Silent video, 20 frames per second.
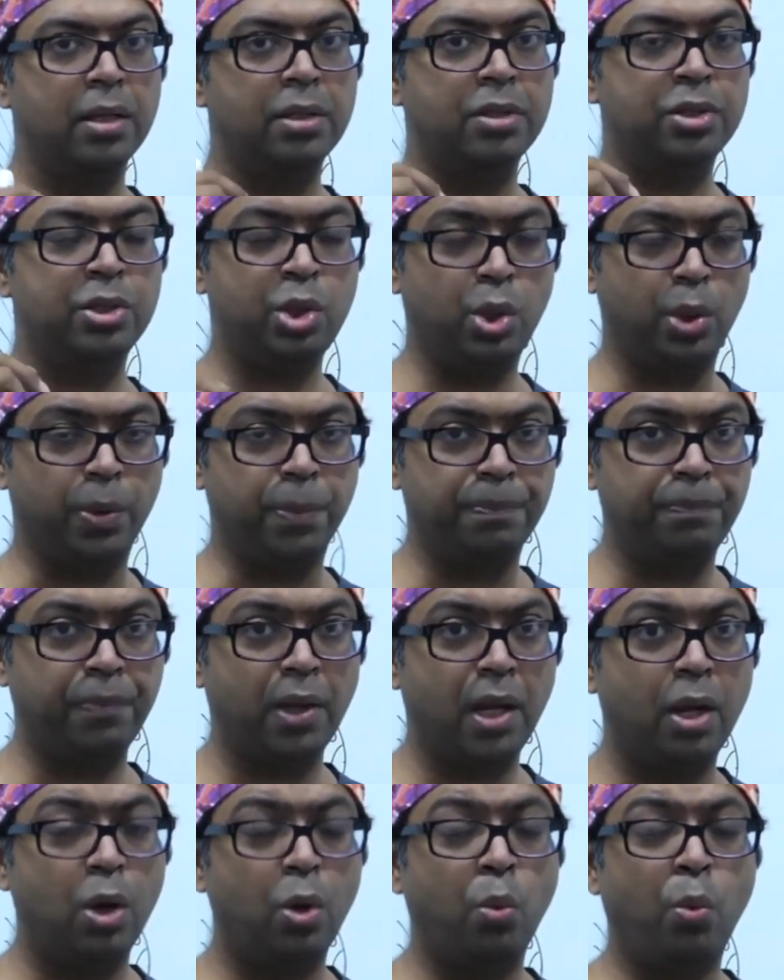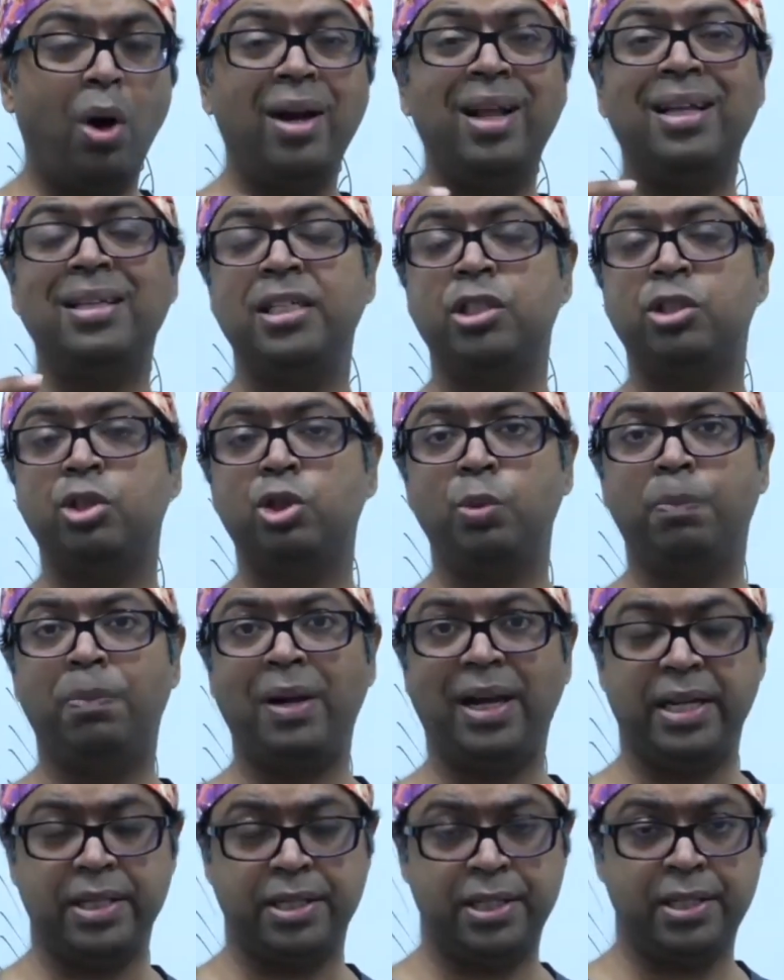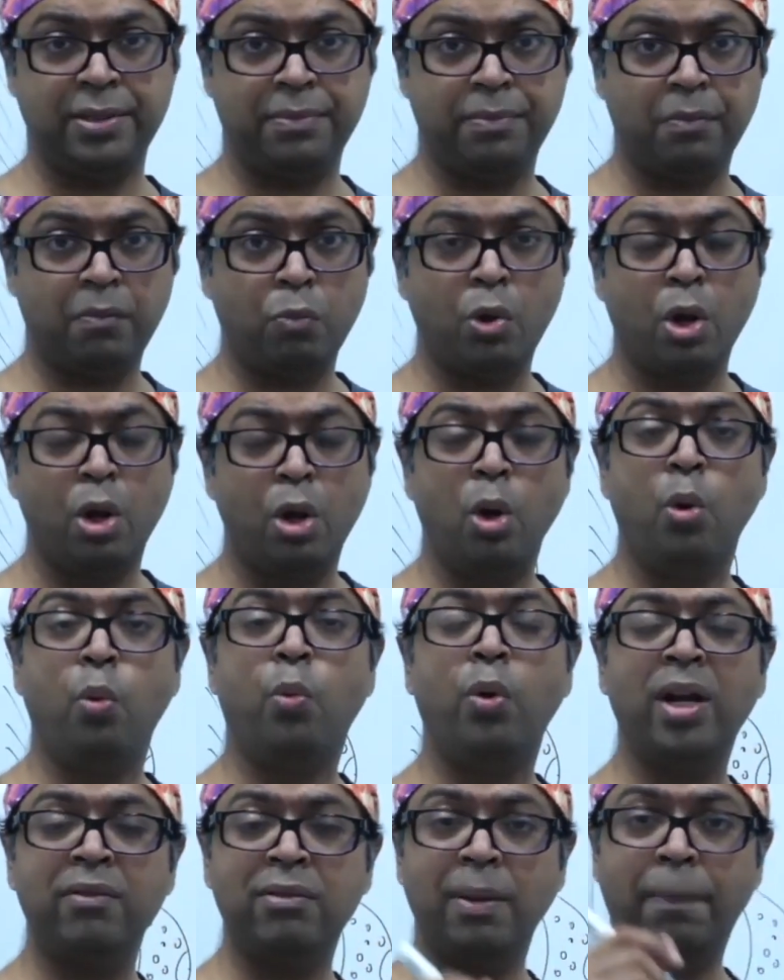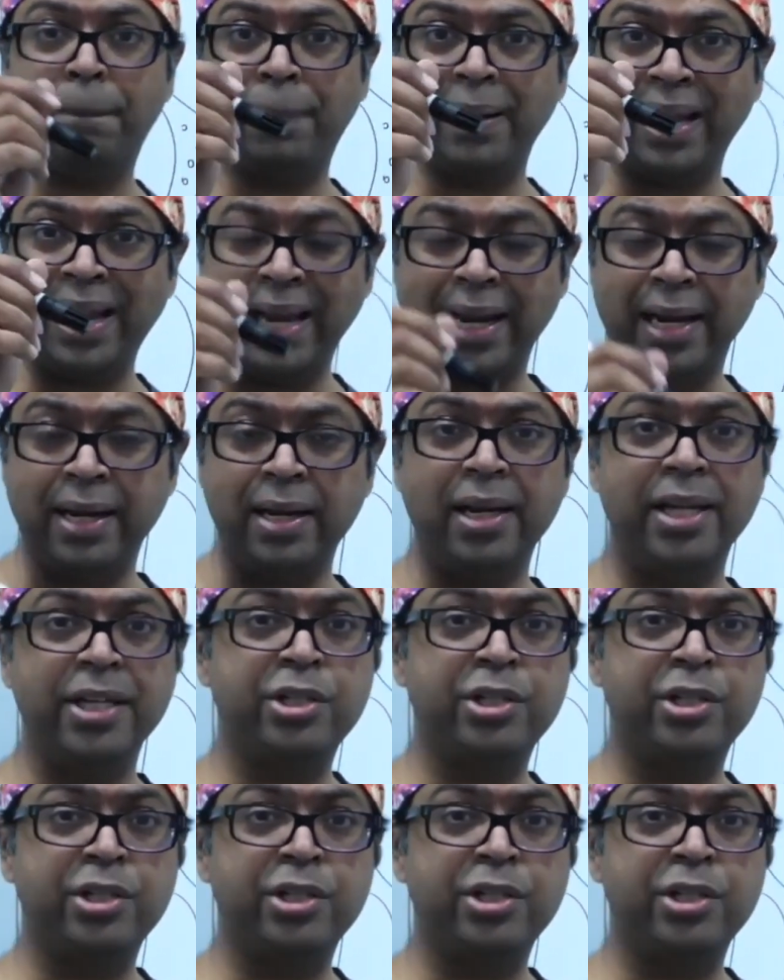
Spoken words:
So, what are these two planes? One of the plane